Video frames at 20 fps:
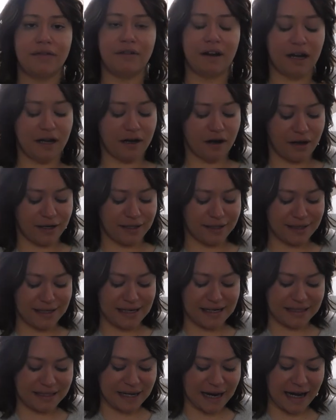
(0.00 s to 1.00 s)
really nice
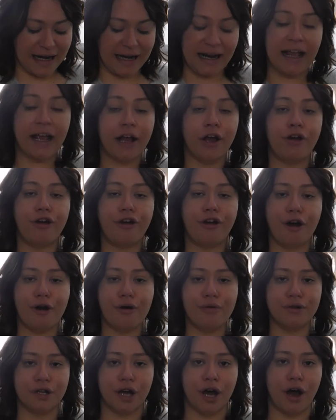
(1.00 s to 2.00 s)
detailing,
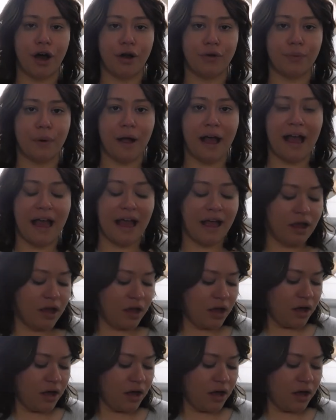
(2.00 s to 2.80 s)
gold hardware,